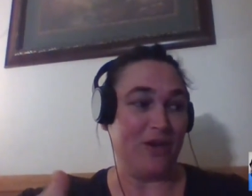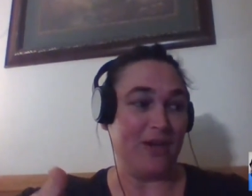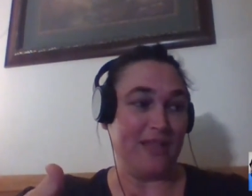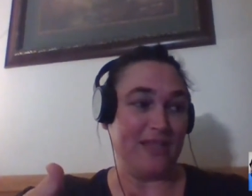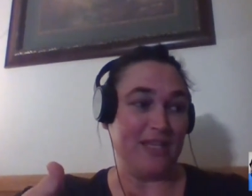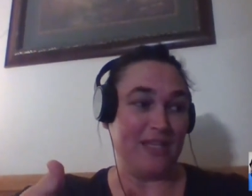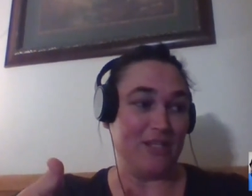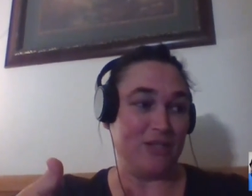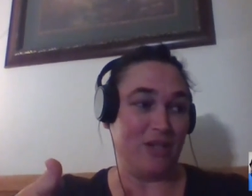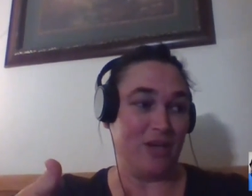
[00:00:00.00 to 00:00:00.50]
And
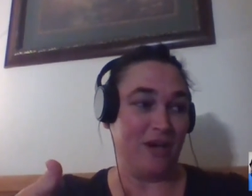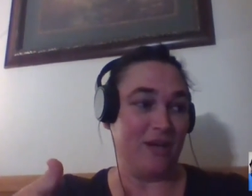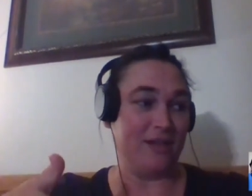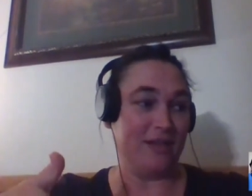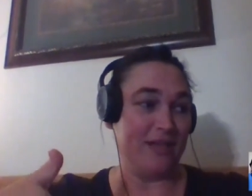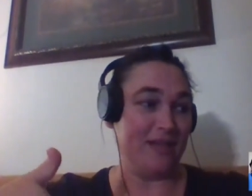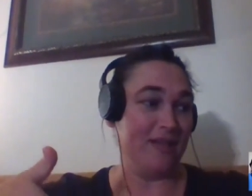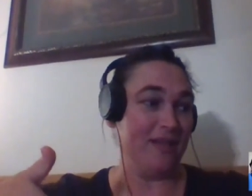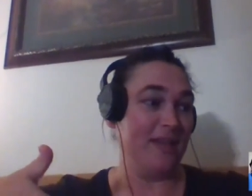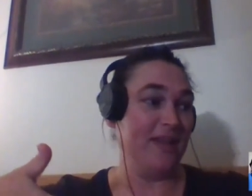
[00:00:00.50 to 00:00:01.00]
then
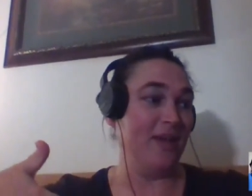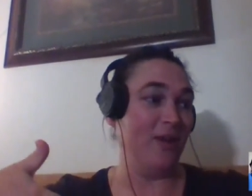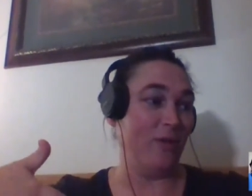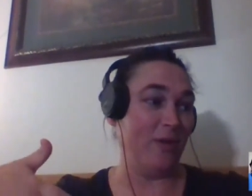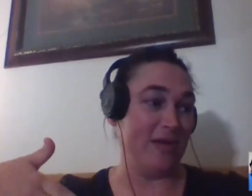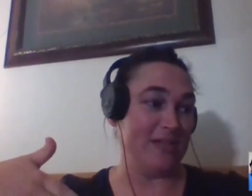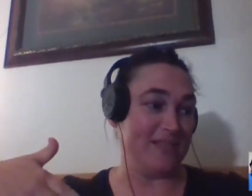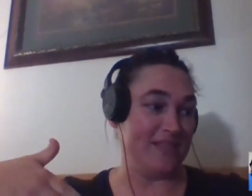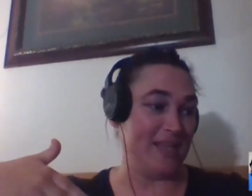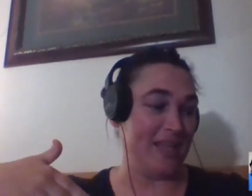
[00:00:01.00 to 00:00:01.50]
Tala, who
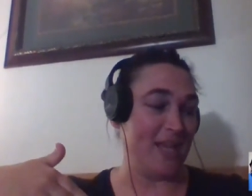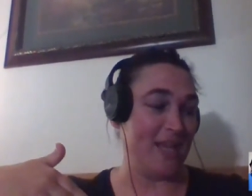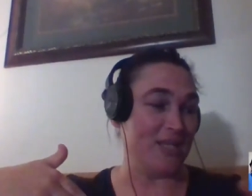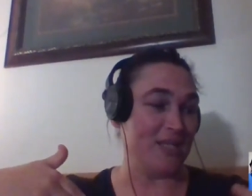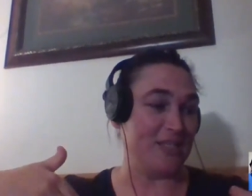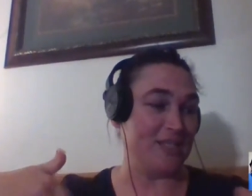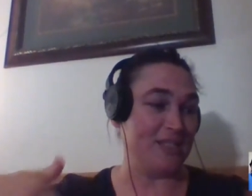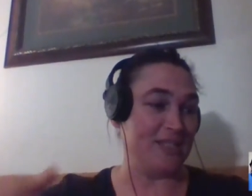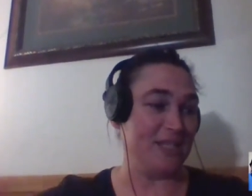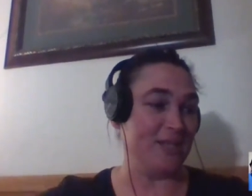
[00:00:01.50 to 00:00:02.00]
has
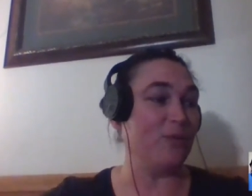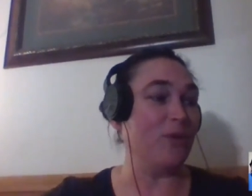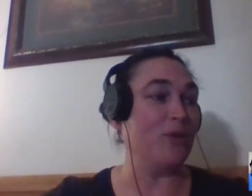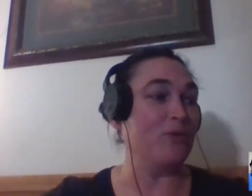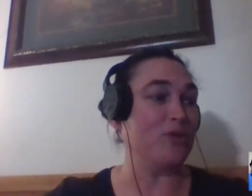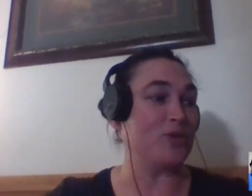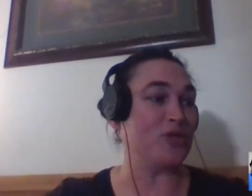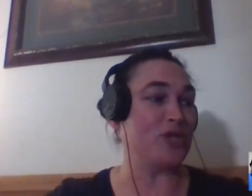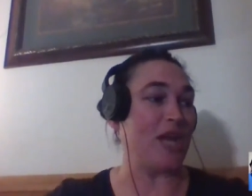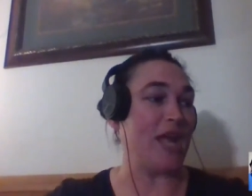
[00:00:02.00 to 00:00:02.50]
zero
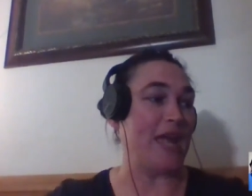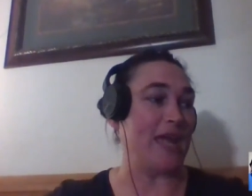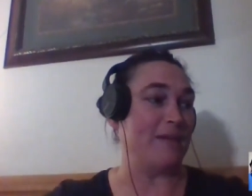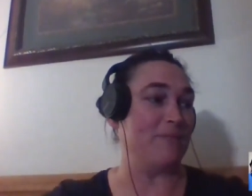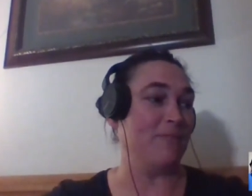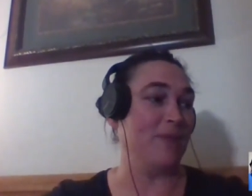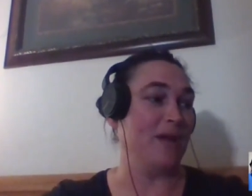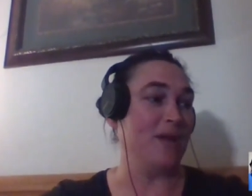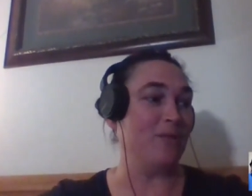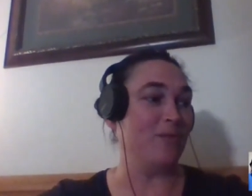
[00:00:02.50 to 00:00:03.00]

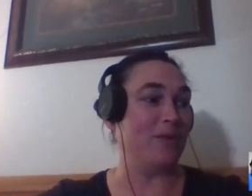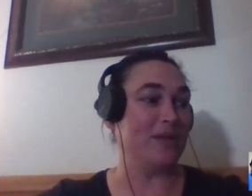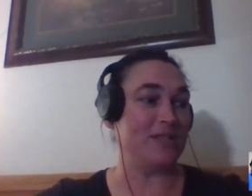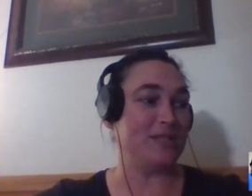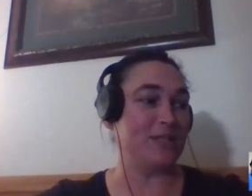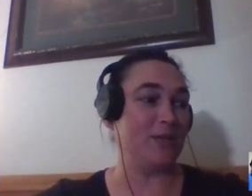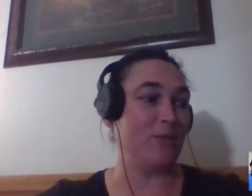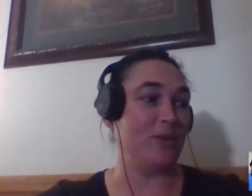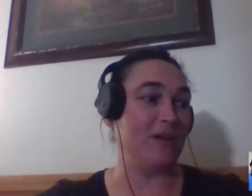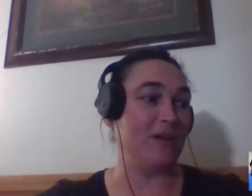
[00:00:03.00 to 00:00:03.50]
shame
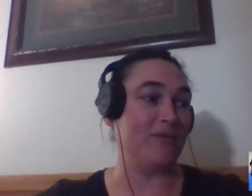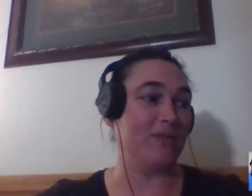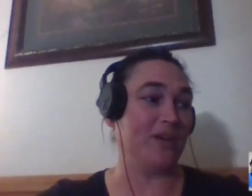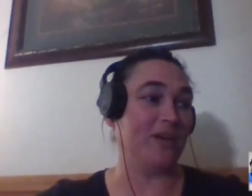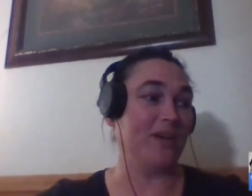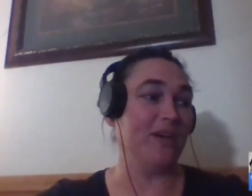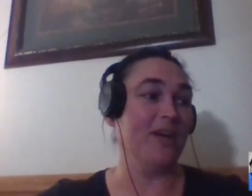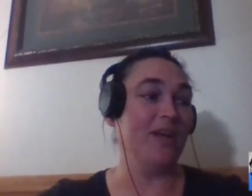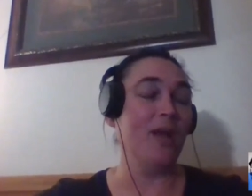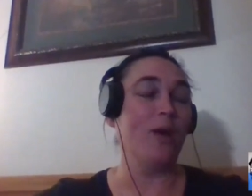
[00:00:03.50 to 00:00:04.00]

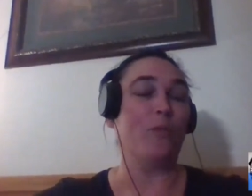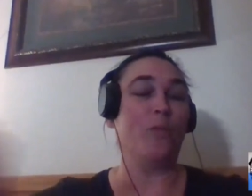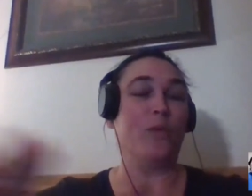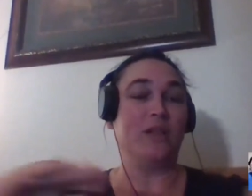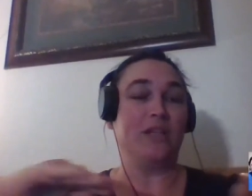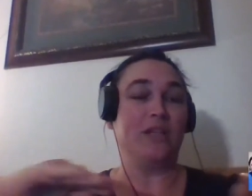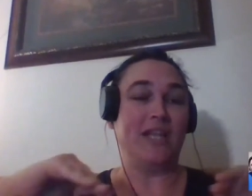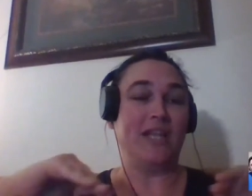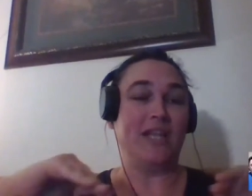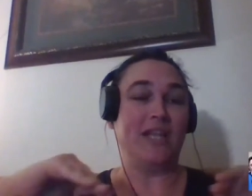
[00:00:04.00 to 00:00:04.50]
whatsoever,
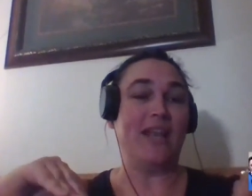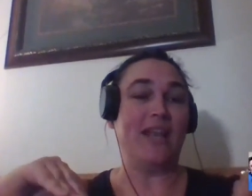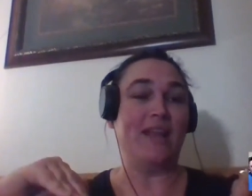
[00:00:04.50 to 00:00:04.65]
will let